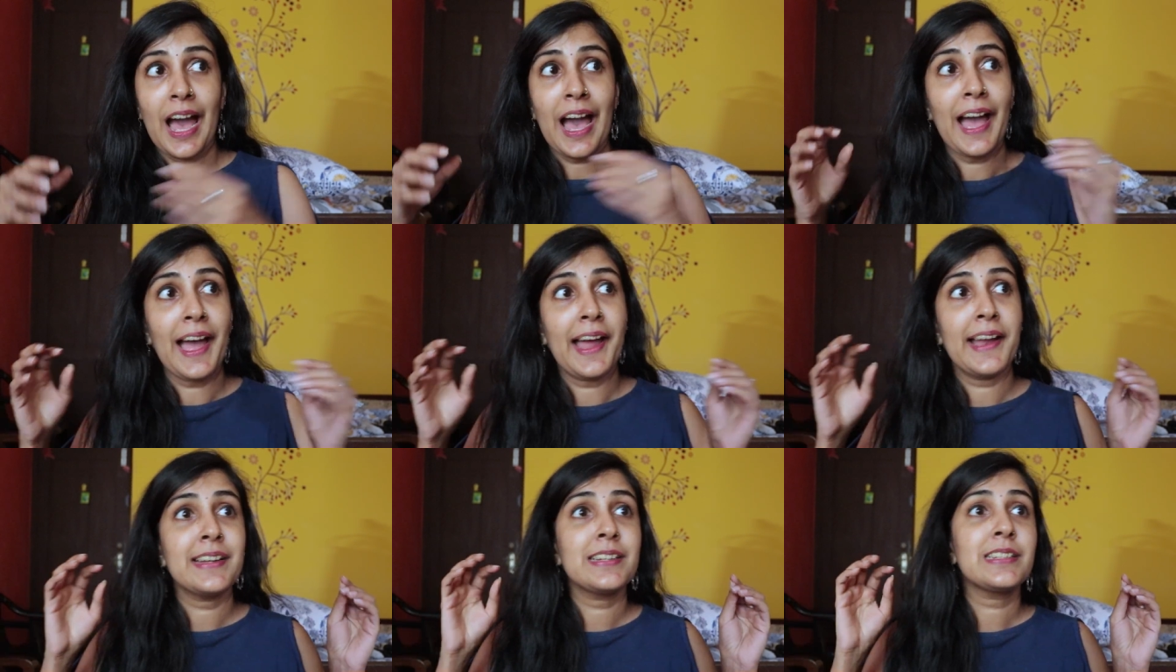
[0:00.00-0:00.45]

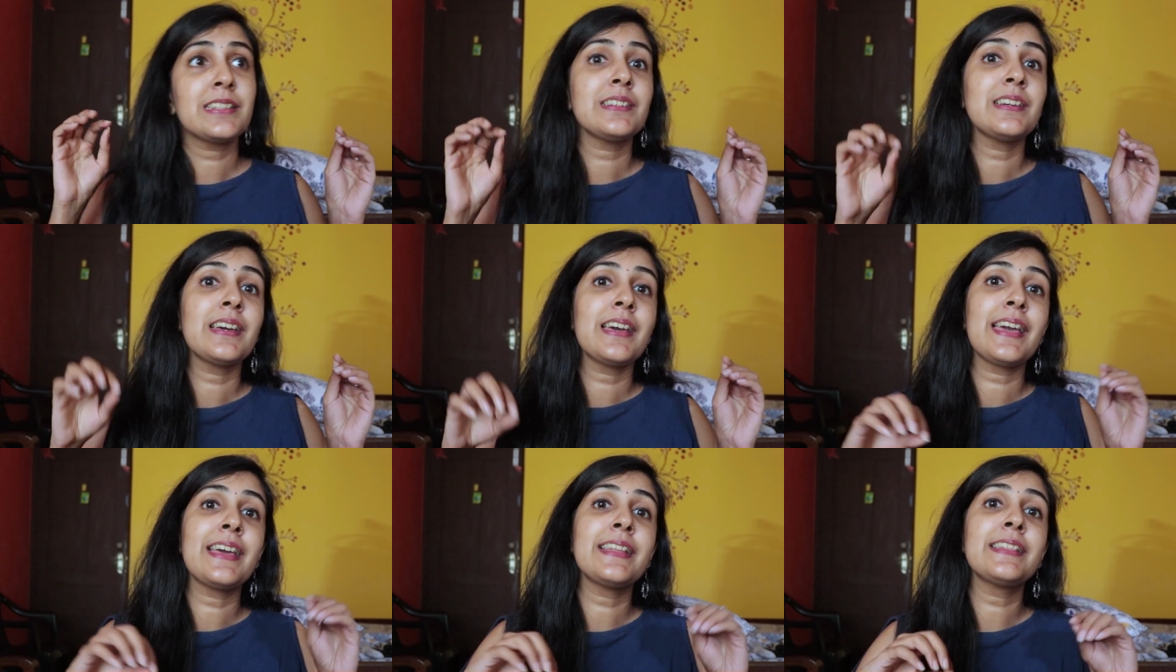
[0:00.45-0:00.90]
and
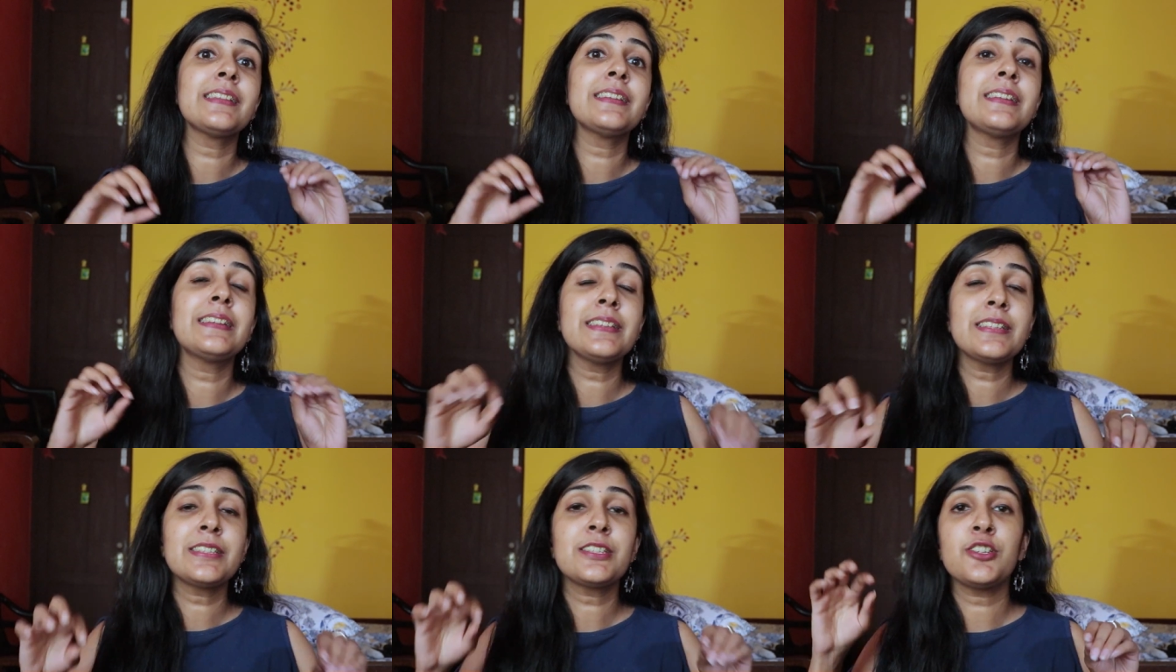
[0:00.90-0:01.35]
in the
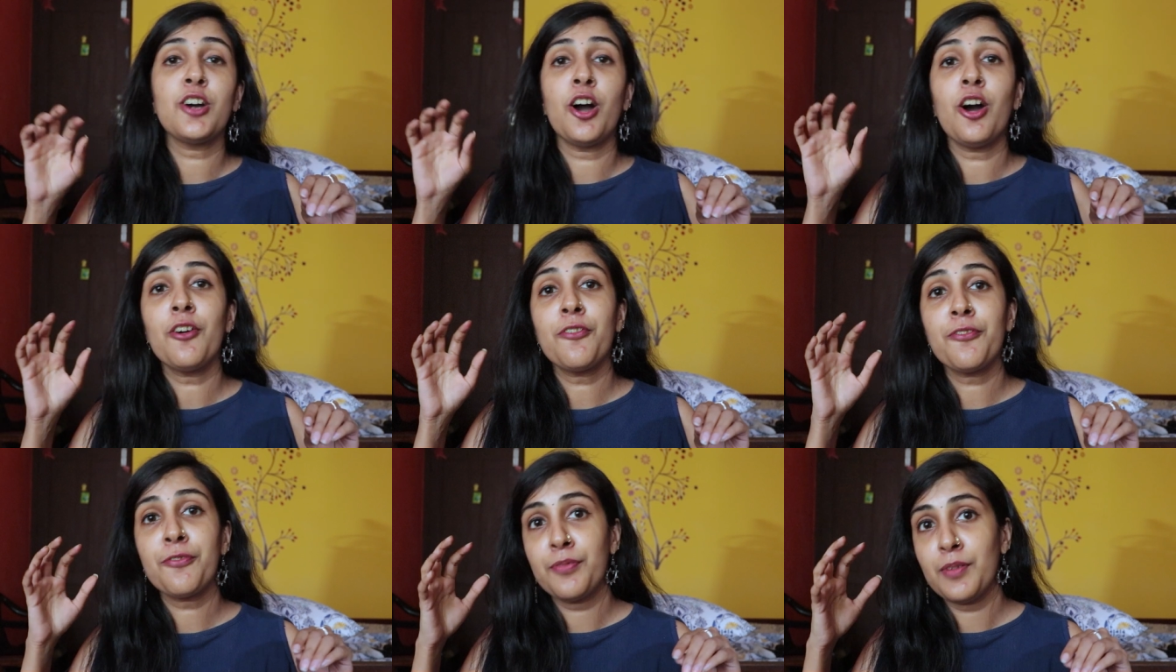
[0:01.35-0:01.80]
list
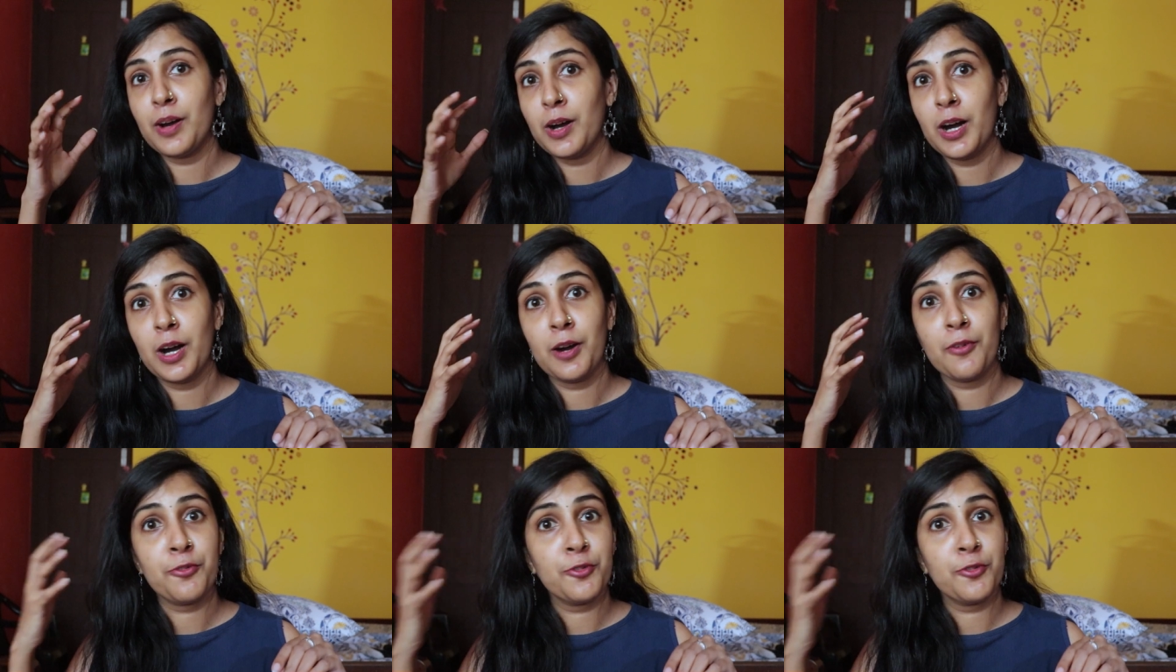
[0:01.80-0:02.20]
of uh,